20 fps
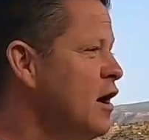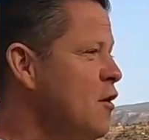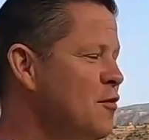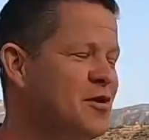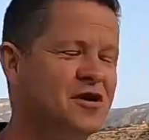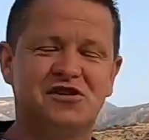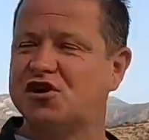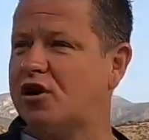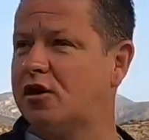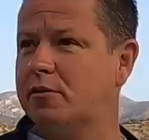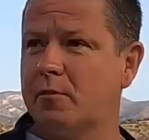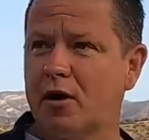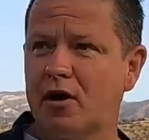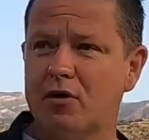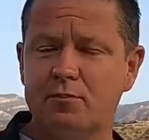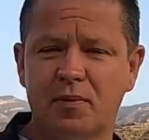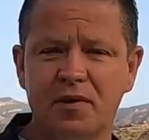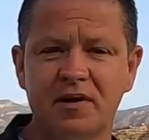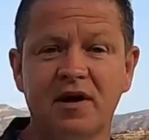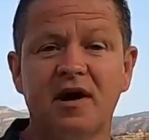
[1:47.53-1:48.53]
which I'm
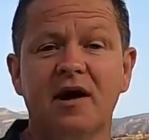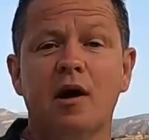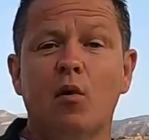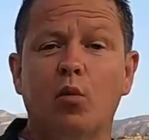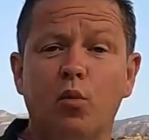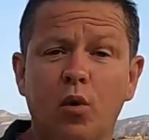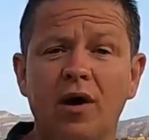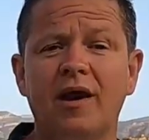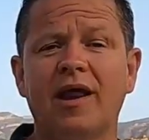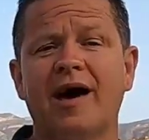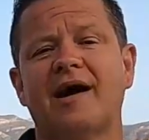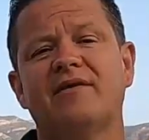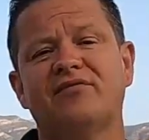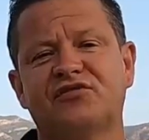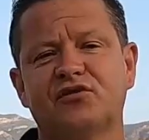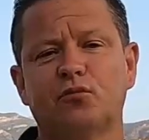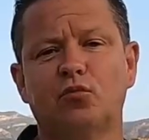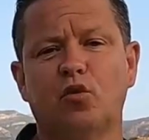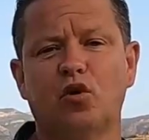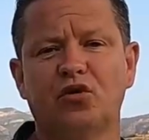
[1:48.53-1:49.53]
hoping will have
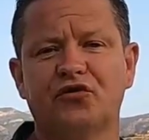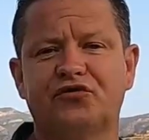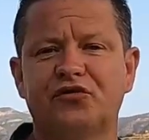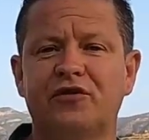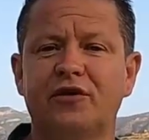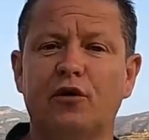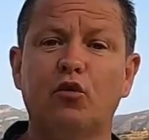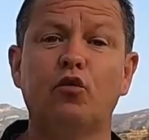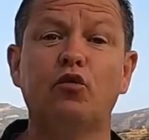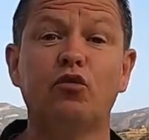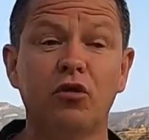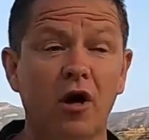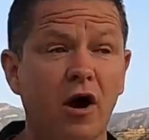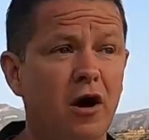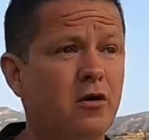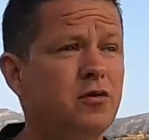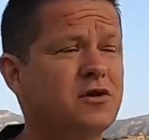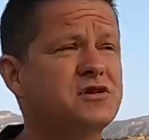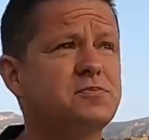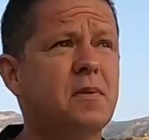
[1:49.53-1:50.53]
some water in it,
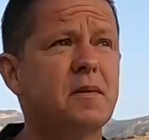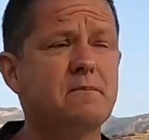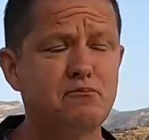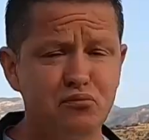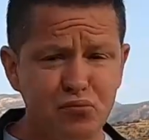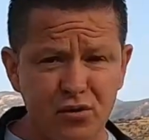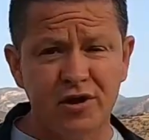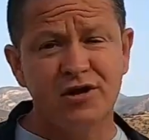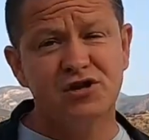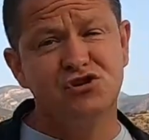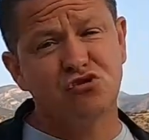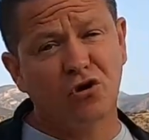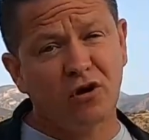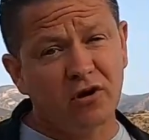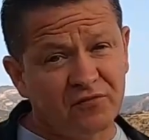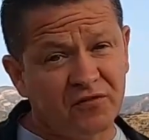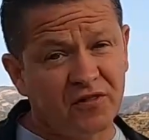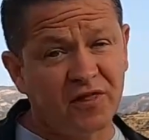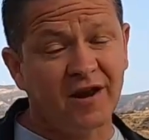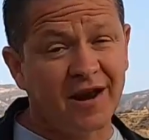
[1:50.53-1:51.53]
although it's been pretty
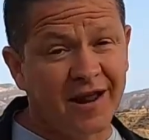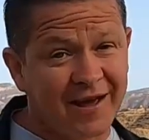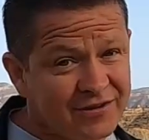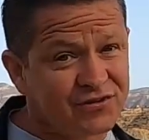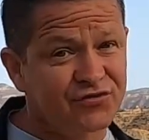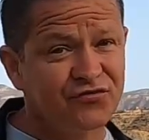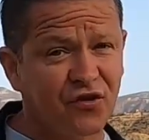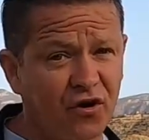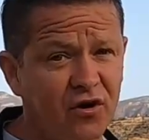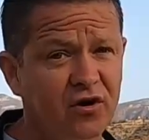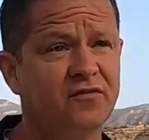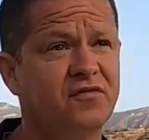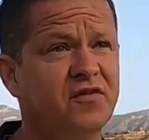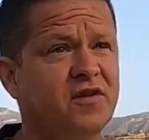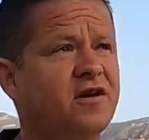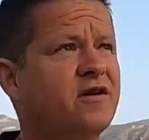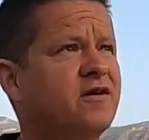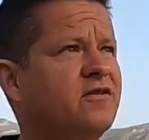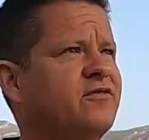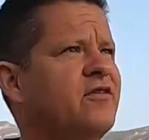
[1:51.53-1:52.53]
dry for the last 5
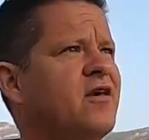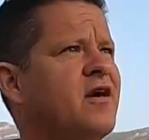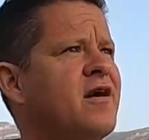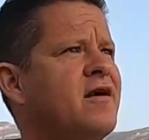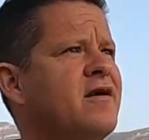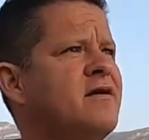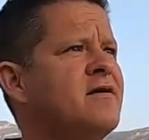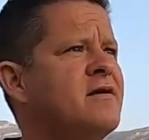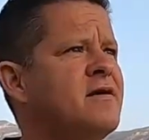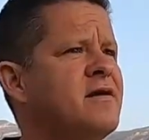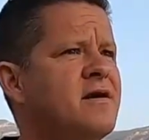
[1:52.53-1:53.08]
years there.